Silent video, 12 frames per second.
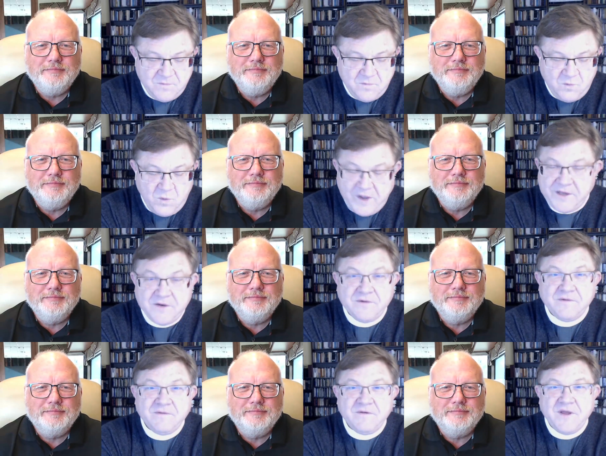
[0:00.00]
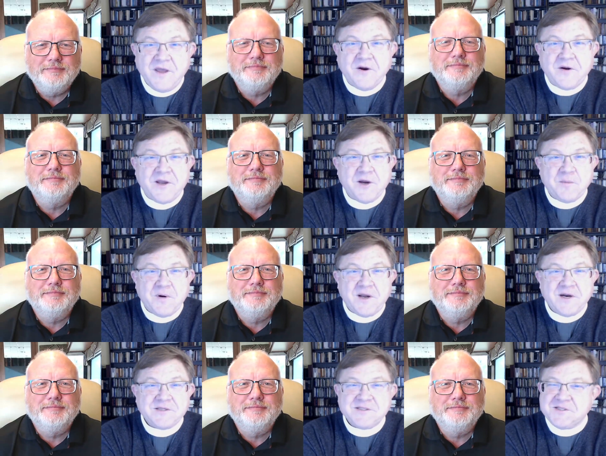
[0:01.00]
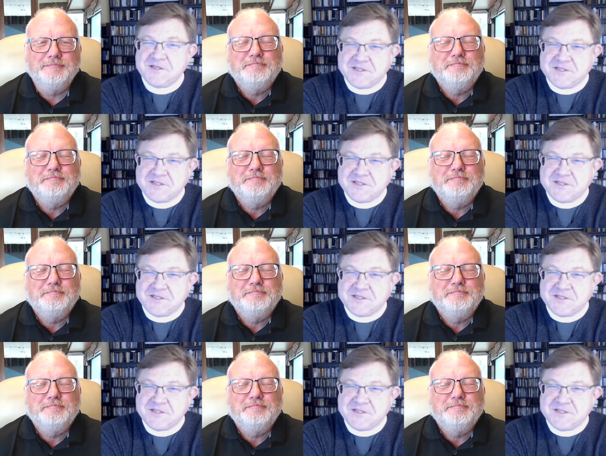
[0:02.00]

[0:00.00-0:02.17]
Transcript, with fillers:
Speaker 1: white hair care products and